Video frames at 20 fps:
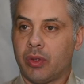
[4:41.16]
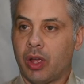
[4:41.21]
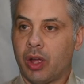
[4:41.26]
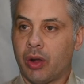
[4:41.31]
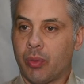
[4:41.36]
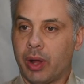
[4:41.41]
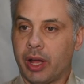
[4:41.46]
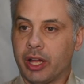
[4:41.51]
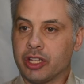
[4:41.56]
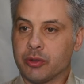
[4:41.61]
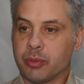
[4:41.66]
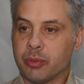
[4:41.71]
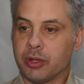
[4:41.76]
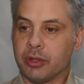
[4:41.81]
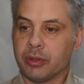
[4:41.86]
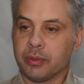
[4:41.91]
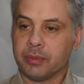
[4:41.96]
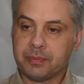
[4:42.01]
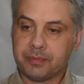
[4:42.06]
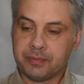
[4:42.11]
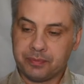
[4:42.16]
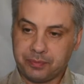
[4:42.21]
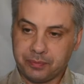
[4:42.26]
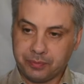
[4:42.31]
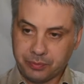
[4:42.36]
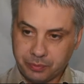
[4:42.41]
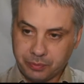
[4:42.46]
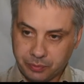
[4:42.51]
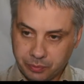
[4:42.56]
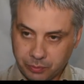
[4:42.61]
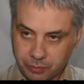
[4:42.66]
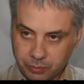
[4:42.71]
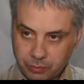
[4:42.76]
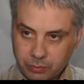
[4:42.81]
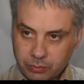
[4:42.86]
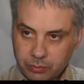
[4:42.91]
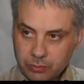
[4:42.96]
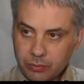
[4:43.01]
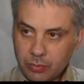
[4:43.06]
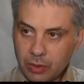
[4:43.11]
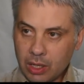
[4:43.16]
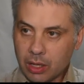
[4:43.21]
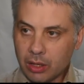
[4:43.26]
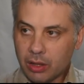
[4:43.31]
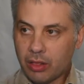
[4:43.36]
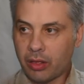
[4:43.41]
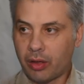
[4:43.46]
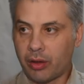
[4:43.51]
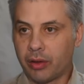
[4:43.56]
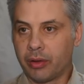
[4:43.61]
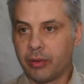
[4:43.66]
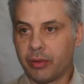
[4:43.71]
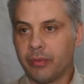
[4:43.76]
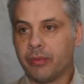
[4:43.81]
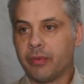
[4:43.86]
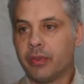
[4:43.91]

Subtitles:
arrangement. So